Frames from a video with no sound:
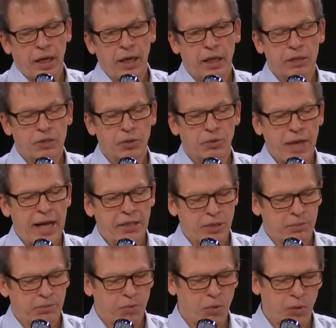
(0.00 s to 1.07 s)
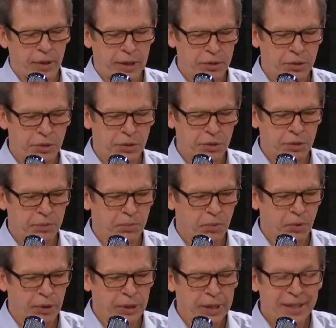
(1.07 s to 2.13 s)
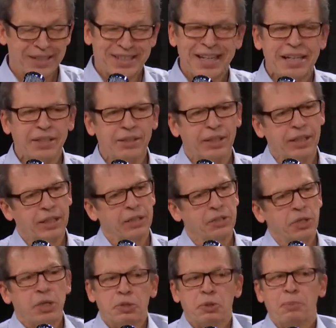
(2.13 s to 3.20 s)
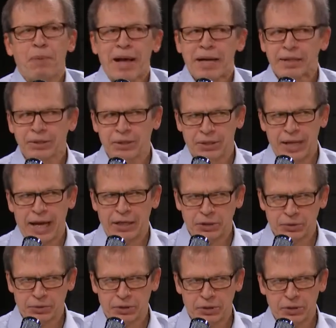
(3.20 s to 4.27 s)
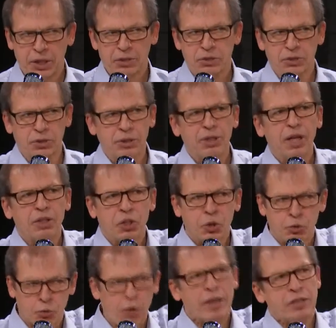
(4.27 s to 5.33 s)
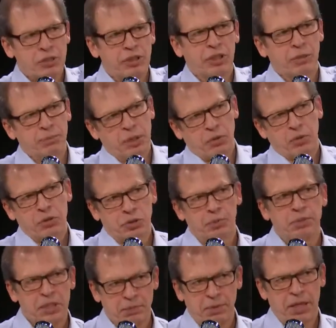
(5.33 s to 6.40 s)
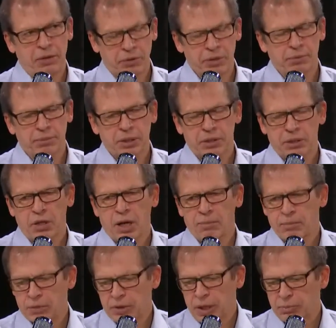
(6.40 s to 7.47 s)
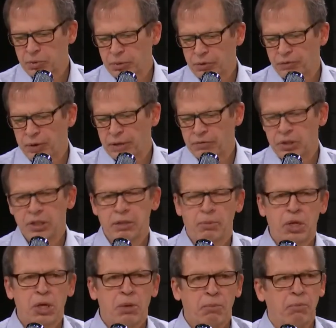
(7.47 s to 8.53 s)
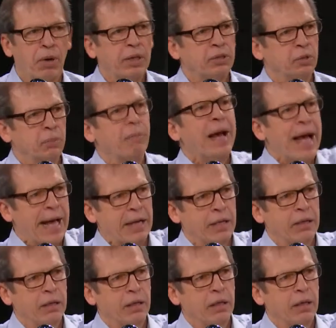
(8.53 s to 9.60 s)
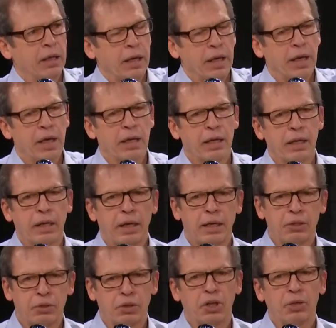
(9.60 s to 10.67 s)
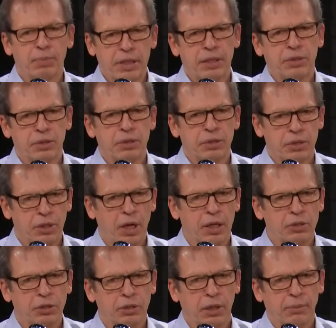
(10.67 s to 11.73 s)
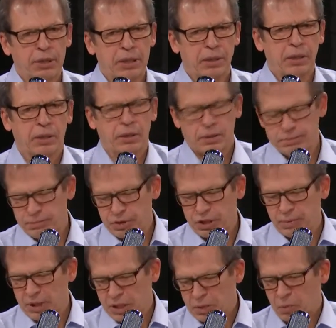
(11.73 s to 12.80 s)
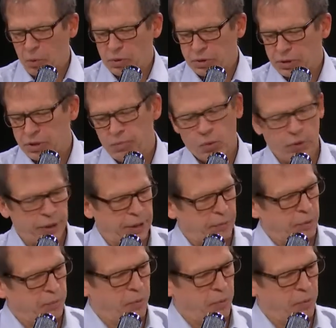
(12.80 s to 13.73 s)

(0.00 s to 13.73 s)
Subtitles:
And so that's important. That's hugely important. The second thing is you're back in the national discussion. You're not thrust in it because you beat Baylor, didn't beat a top 25 team, but you're back. And you're going to be in the discussion. I mean, CBS Sports this morning